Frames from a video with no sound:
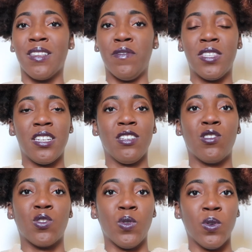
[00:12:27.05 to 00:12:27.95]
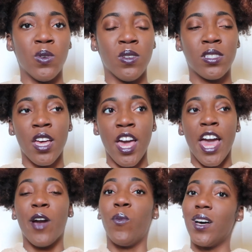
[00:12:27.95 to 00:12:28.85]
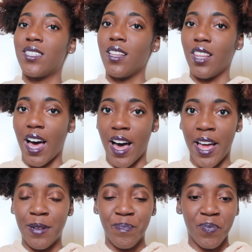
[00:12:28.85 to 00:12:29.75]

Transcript: and visiting schools, it was a lot,